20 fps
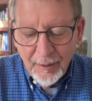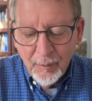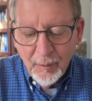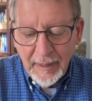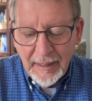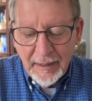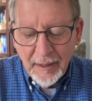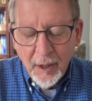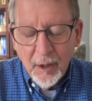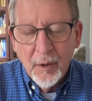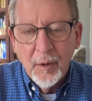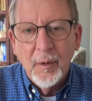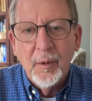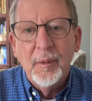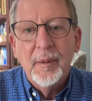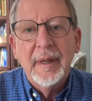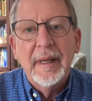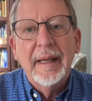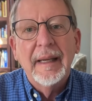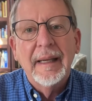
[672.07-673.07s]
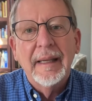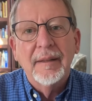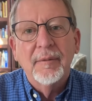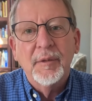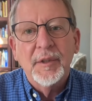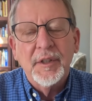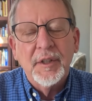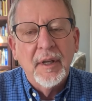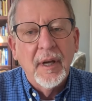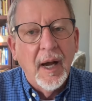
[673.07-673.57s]
We know it
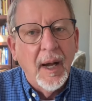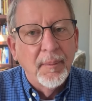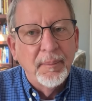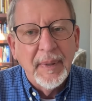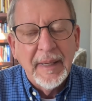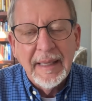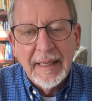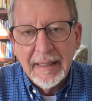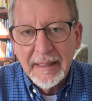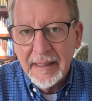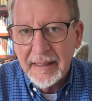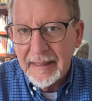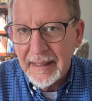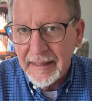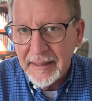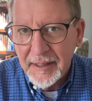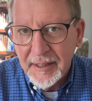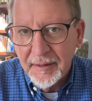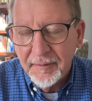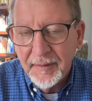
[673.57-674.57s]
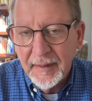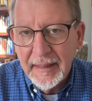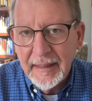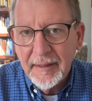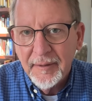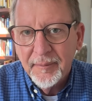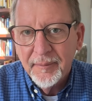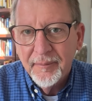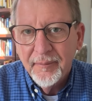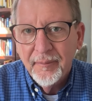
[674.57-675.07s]
was copied
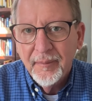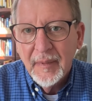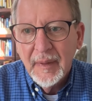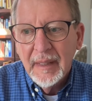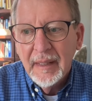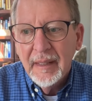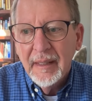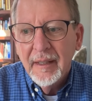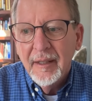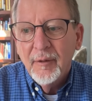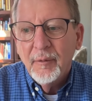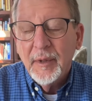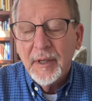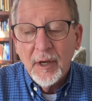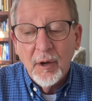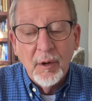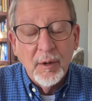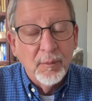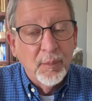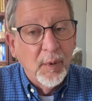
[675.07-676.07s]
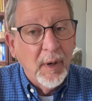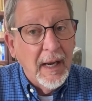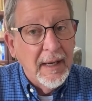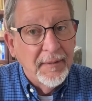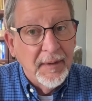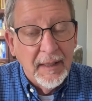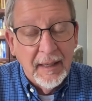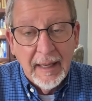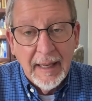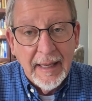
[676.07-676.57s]
extensively. We know in
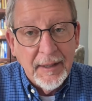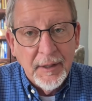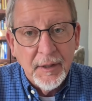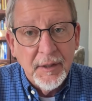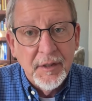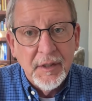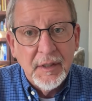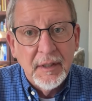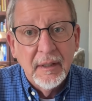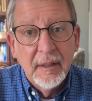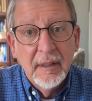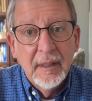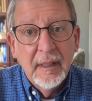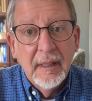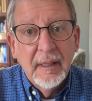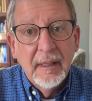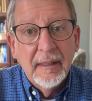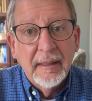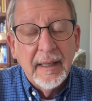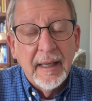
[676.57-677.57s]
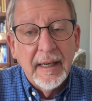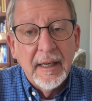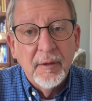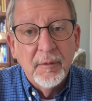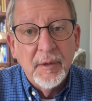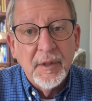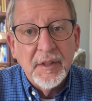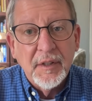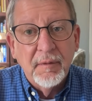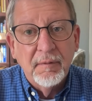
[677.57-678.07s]
private letters that it
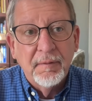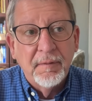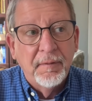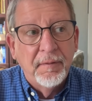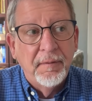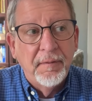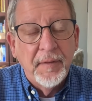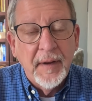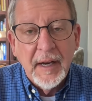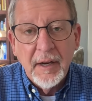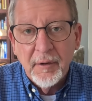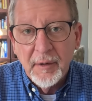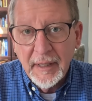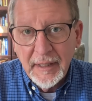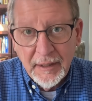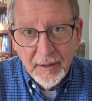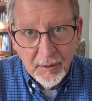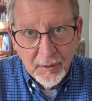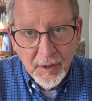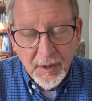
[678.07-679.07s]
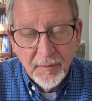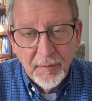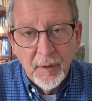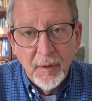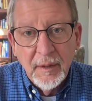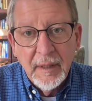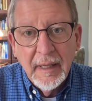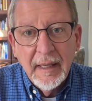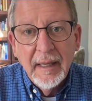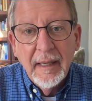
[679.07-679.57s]
was very
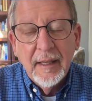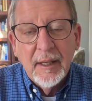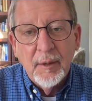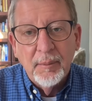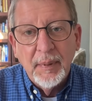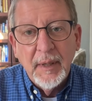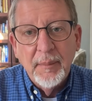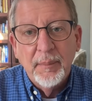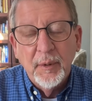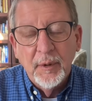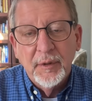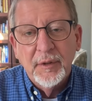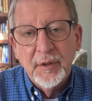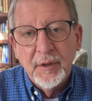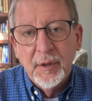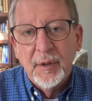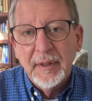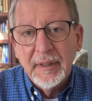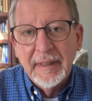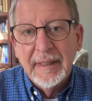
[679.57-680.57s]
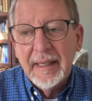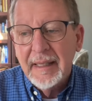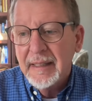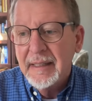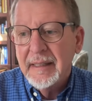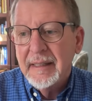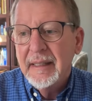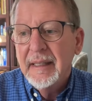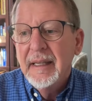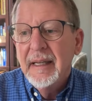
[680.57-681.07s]
useful, that people took
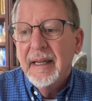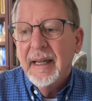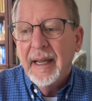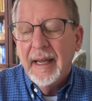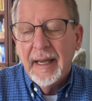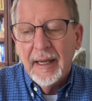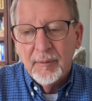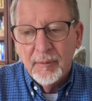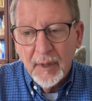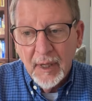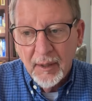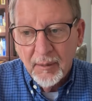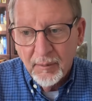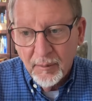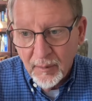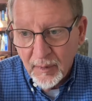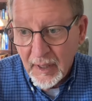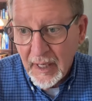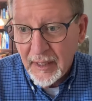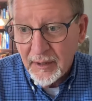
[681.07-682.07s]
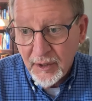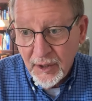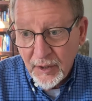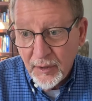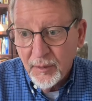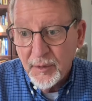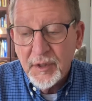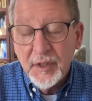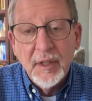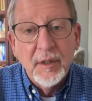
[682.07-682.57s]
this and, uh, and
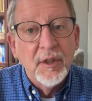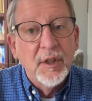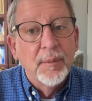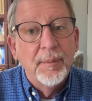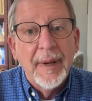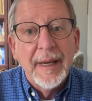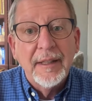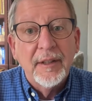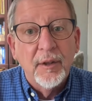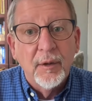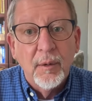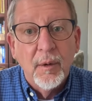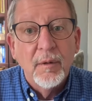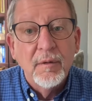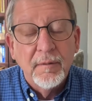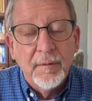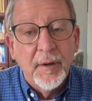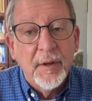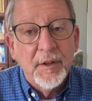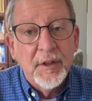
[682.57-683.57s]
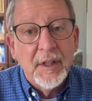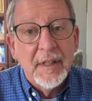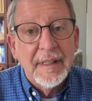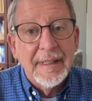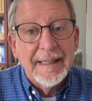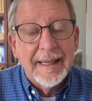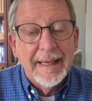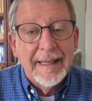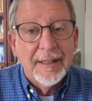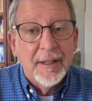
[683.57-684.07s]
used it to make their own
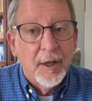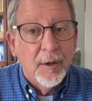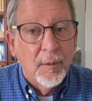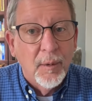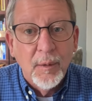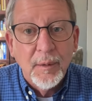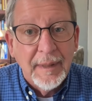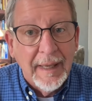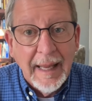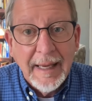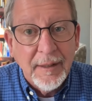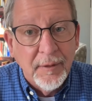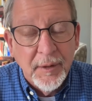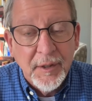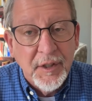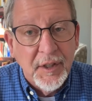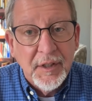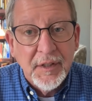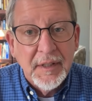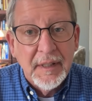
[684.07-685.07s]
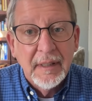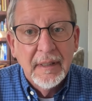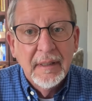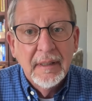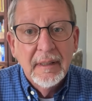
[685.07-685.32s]
versions in their own languages,